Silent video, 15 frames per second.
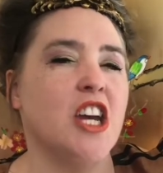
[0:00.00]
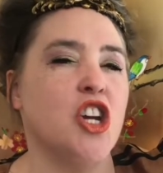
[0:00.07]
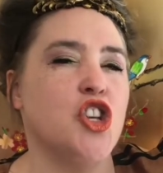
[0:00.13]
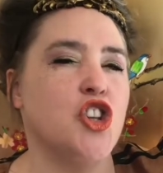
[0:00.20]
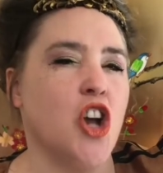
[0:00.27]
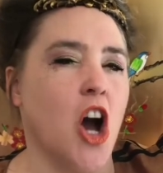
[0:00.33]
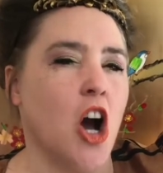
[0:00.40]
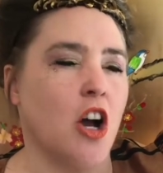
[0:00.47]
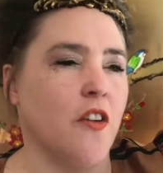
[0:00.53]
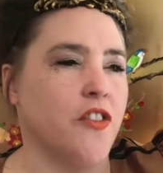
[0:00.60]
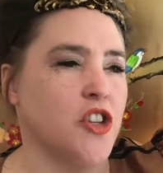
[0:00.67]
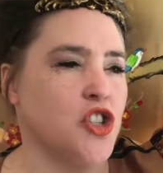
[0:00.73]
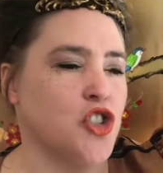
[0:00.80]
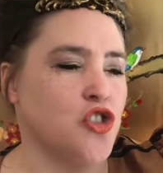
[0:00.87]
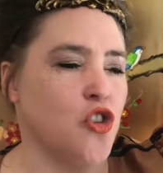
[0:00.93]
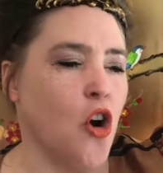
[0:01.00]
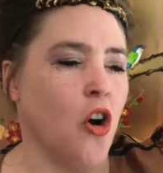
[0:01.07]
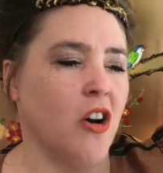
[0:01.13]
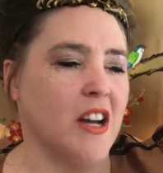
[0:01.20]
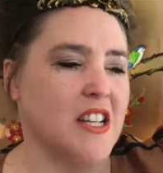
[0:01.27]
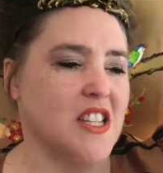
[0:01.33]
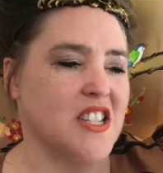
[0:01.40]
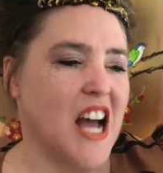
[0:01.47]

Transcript: a jug of the strongest